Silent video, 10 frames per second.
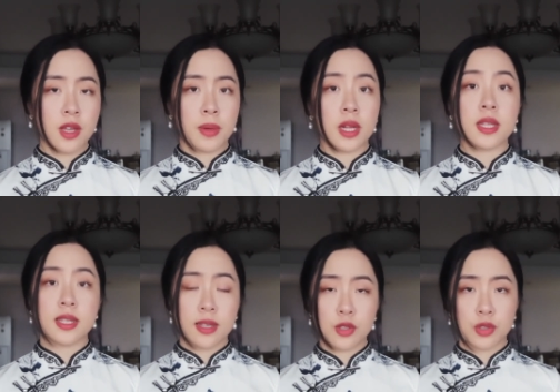but
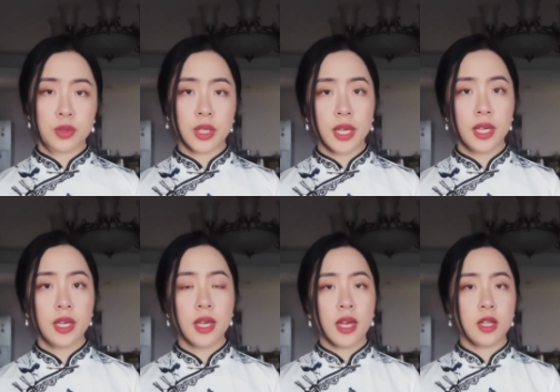essentially
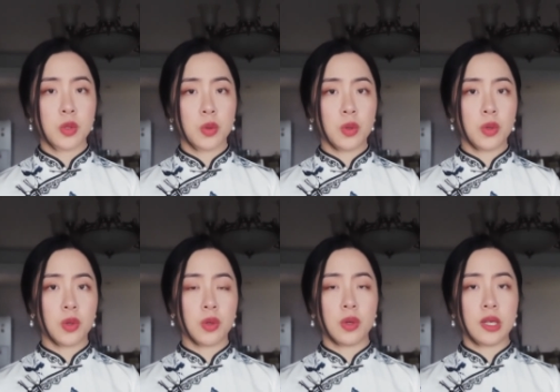it's
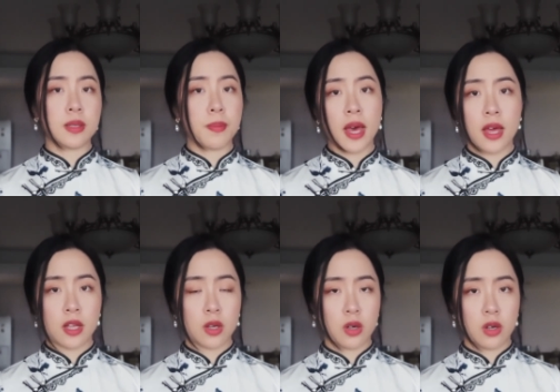all
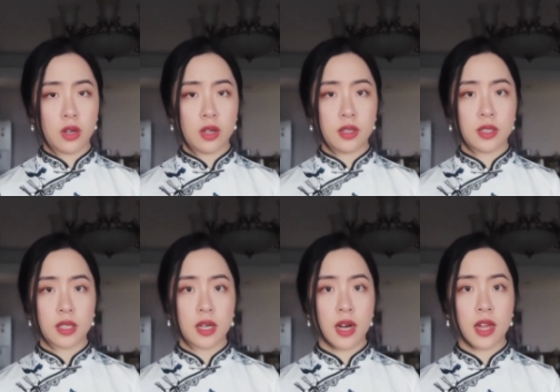depending on the
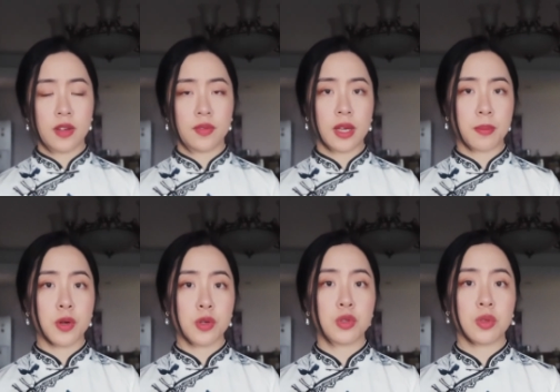kind of like
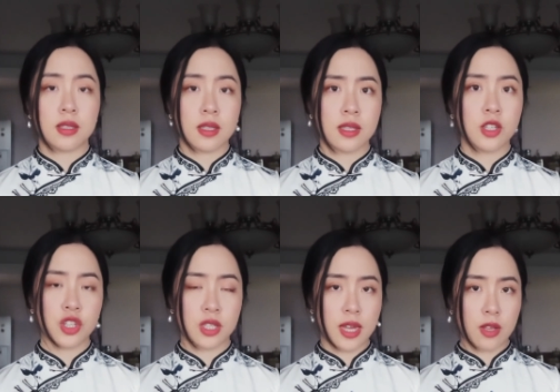personal
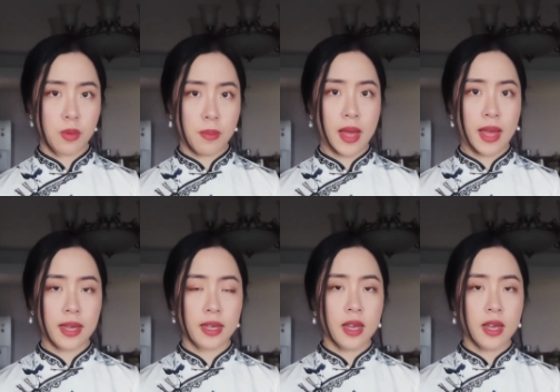decision that you make,